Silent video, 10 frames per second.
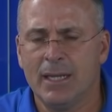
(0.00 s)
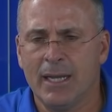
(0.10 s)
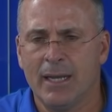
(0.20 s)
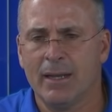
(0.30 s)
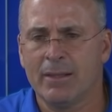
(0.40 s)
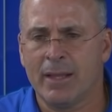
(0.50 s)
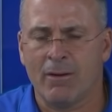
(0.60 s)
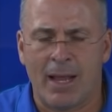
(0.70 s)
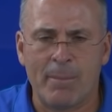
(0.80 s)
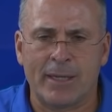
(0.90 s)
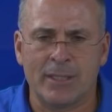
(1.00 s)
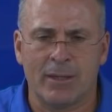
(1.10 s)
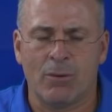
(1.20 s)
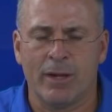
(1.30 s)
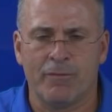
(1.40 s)
uh, I think our linebackers
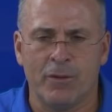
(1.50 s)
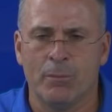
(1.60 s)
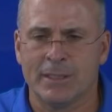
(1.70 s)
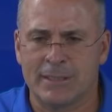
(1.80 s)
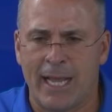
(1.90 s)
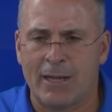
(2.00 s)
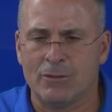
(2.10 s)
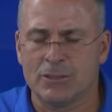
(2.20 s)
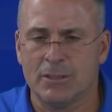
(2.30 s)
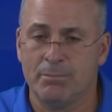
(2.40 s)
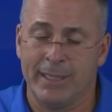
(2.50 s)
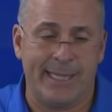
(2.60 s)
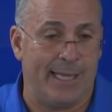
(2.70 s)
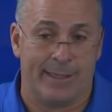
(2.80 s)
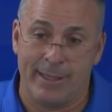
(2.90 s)
had quite a few missed tackles. But
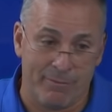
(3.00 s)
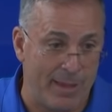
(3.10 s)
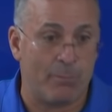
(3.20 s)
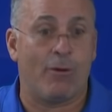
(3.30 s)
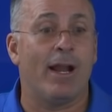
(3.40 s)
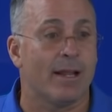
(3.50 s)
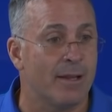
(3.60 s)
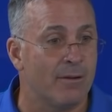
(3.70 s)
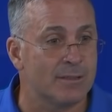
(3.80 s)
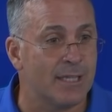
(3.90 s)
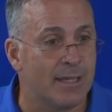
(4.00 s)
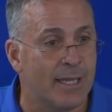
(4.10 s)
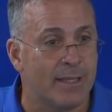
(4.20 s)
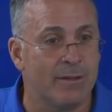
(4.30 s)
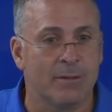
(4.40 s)
again, give them credit. You know, it's not
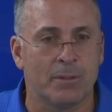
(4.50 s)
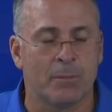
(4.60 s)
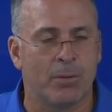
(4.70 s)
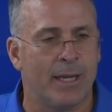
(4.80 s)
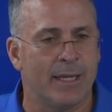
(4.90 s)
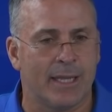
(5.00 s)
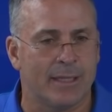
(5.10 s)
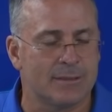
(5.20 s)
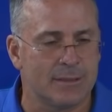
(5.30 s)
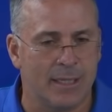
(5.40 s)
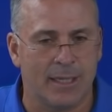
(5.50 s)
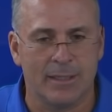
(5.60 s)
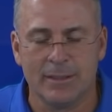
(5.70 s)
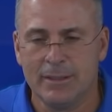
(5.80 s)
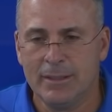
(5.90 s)
like you're, you're playing against,
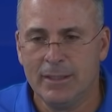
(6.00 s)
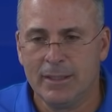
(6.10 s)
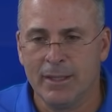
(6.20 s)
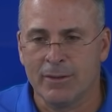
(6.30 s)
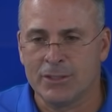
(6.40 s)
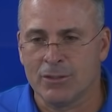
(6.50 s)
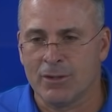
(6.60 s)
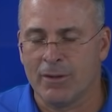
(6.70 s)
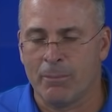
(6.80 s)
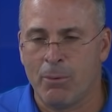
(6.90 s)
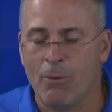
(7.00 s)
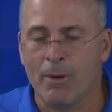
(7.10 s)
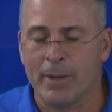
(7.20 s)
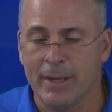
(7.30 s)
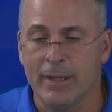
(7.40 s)
uh, you know, the children of the poor.
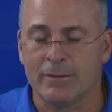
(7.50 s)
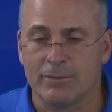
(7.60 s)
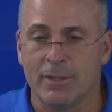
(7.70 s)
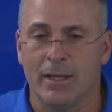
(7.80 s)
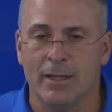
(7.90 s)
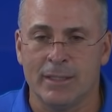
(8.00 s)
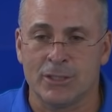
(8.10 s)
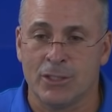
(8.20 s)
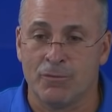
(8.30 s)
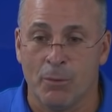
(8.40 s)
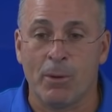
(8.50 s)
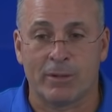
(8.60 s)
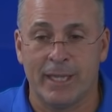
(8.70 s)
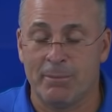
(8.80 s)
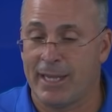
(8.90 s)
I mean, it's uh, it's a good football
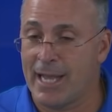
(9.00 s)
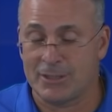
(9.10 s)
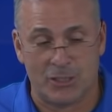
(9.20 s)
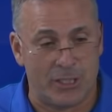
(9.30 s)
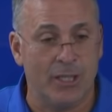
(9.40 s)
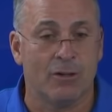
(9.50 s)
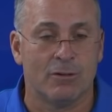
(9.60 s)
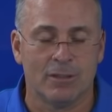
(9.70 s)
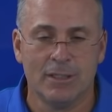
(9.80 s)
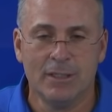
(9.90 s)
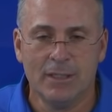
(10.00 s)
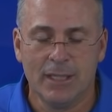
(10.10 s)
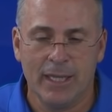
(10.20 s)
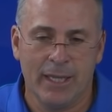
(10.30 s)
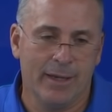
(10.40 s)
team that got skill,
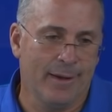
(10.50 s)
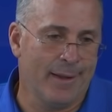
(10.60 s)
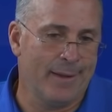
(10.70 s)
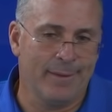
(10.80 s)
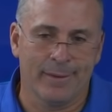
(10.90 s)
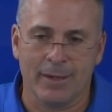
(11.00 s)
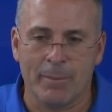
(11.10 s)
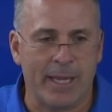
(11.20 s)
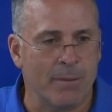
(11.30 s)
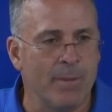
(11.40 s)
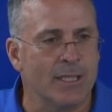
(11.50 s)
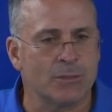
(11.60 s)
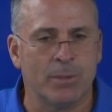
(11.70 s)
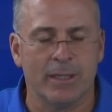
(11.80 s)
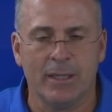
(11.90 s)
and uh, and they're going to make you
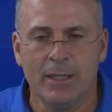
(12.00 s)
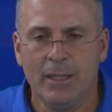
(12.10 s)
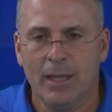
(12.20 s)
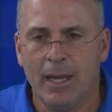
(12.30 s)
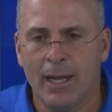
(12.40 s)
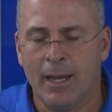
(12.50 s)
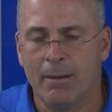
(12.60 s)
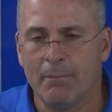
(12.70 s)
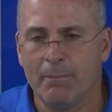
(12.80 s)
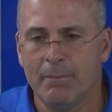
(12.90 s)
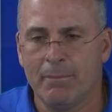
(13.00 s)
miss. But um,